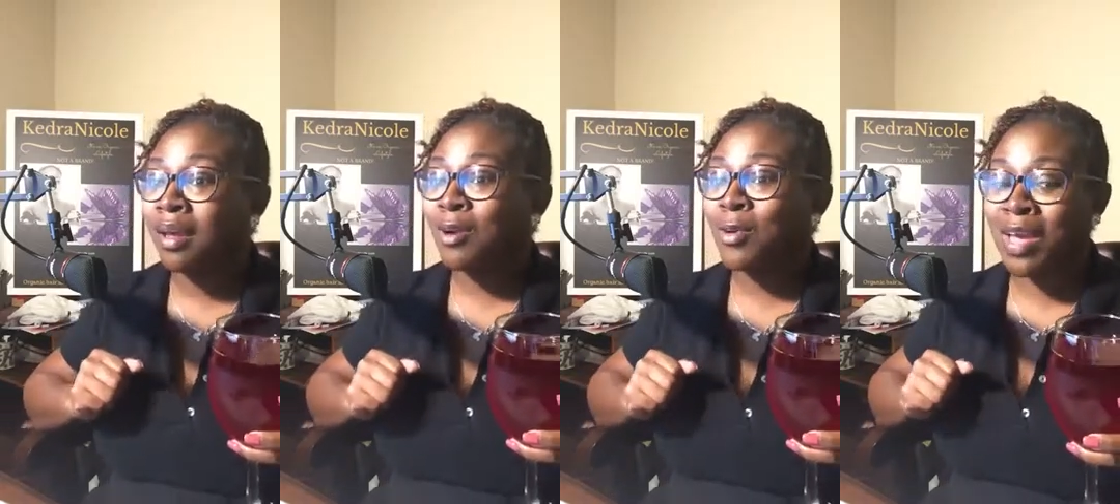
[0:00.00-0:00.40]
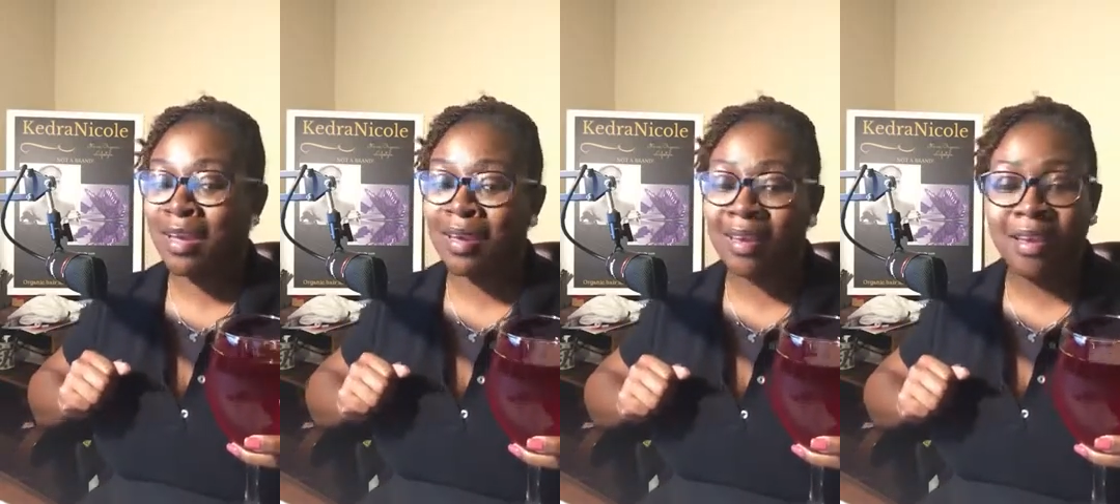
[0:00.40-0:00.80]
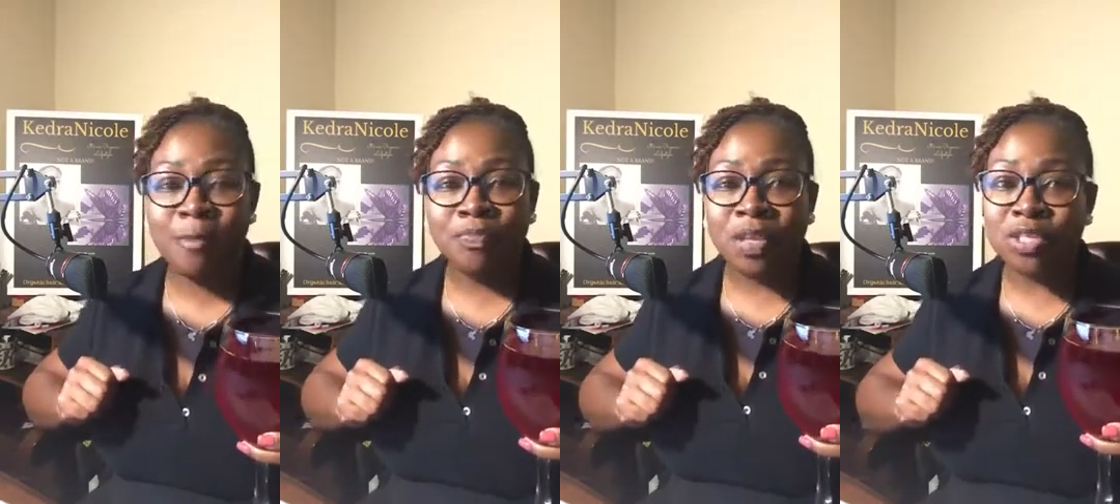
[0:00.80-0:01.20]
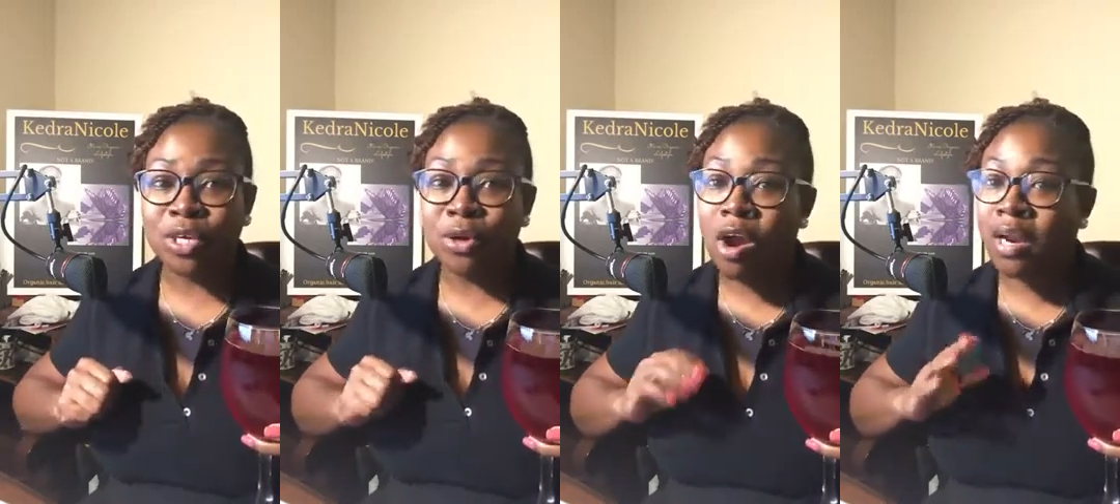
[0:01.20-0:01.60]
Okay.
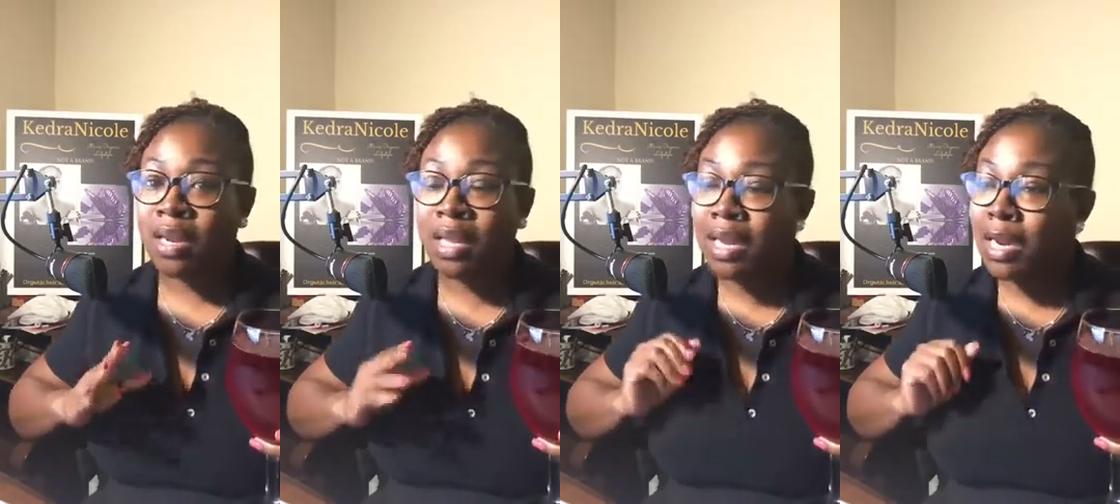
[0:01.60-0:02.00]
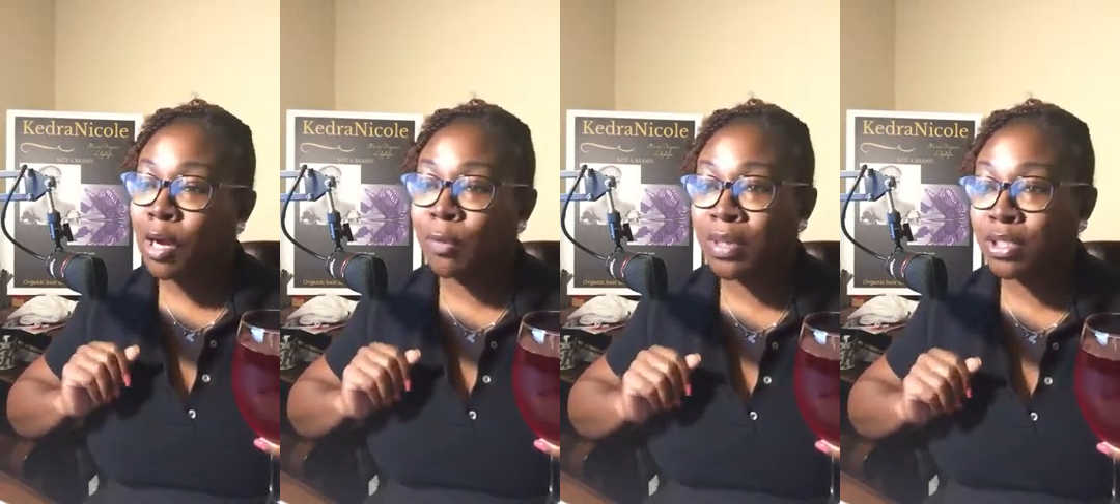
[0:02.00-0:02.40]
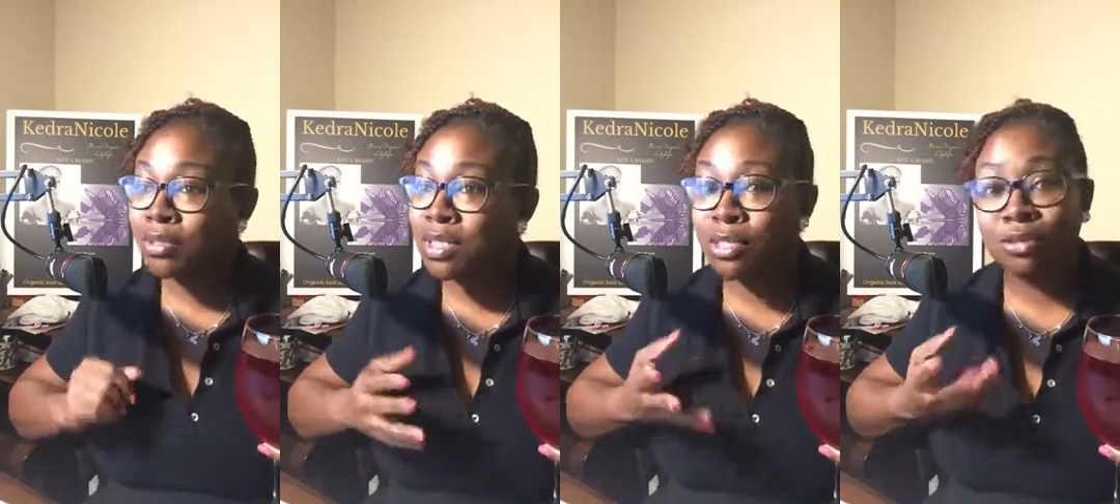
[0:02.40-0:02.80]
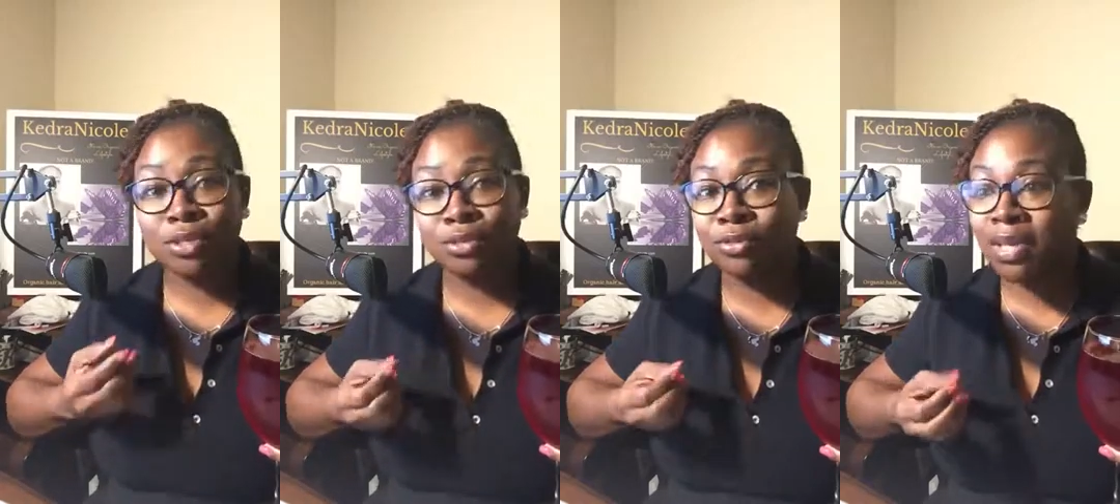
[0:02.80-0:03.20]
So, R. Kelly, I hope that you still
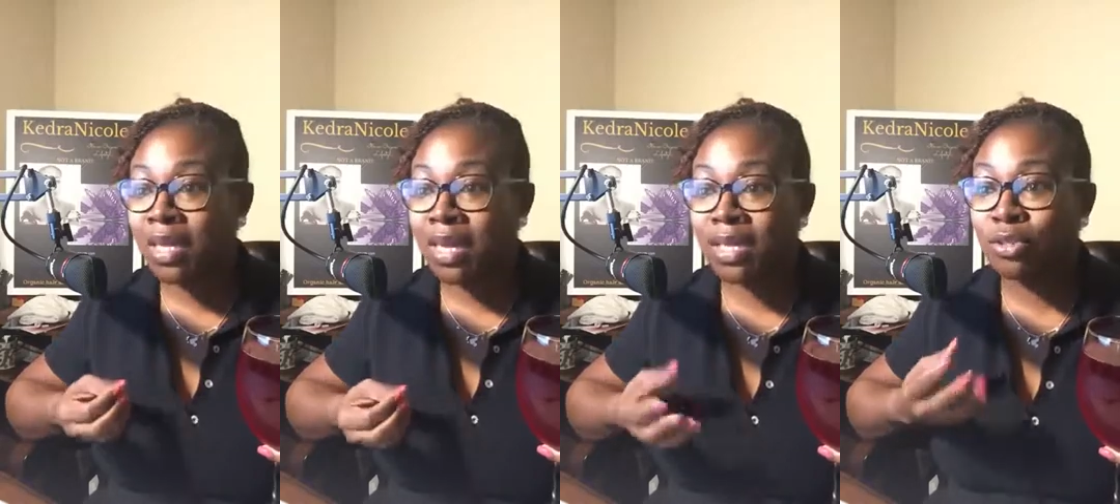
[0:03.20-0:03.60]
tune in,